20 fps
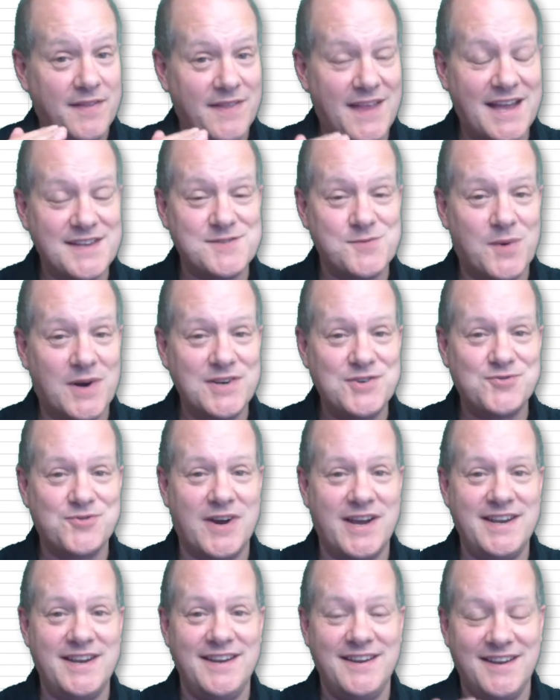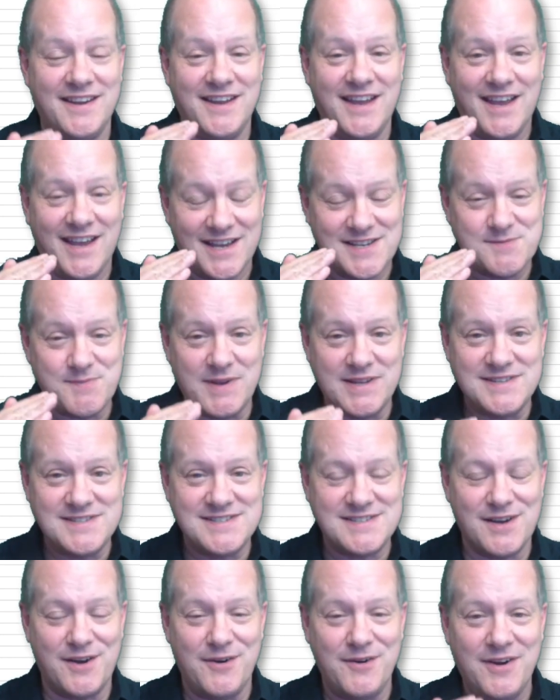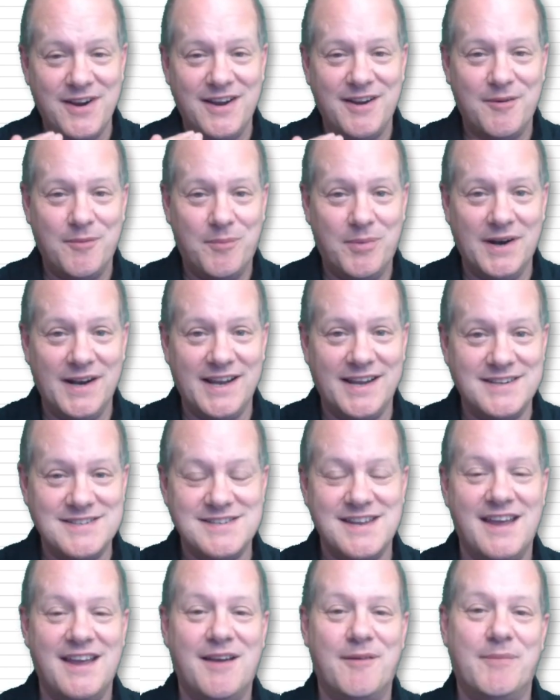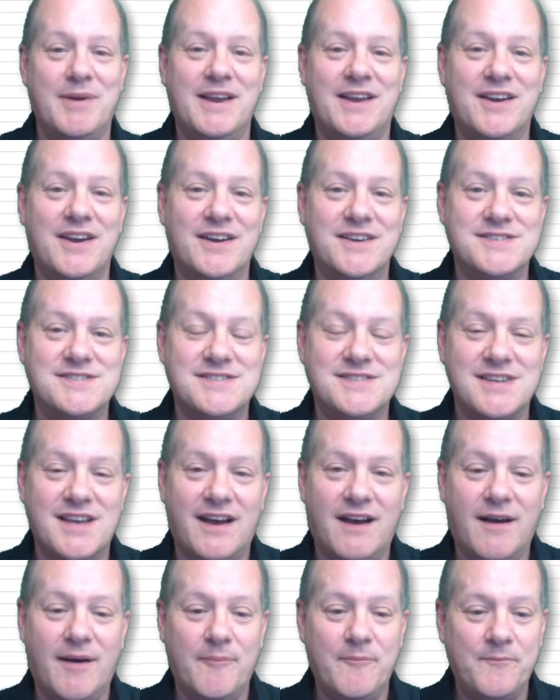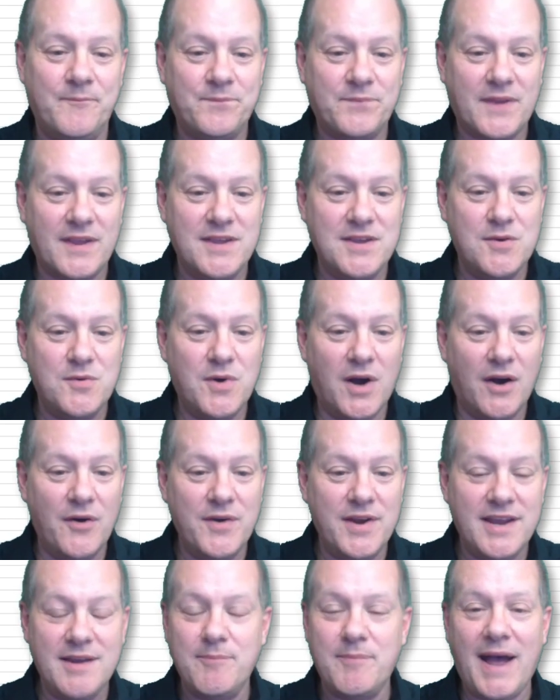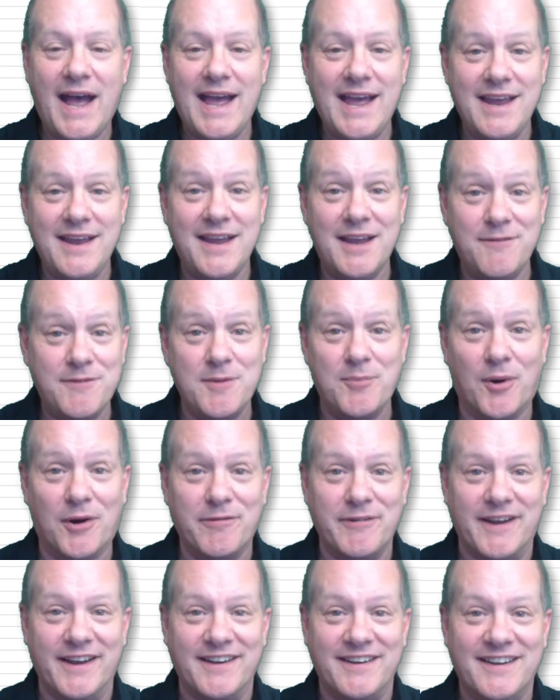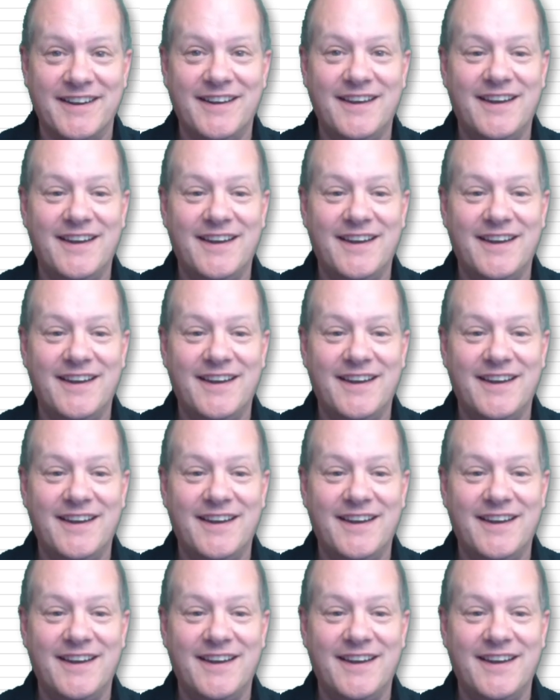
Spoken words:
That's why trading has been so brilliant, because you only pay if you profit.